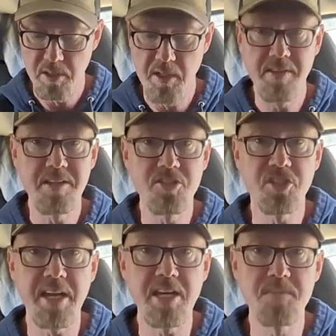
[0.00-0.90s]
and then it
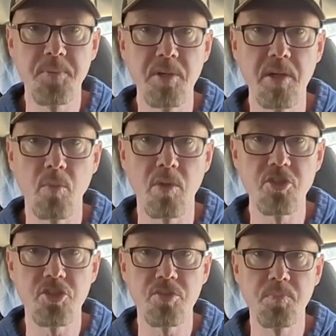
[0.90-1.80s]
stays put
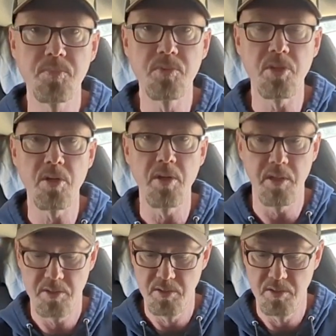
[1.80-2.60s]
once you turn it.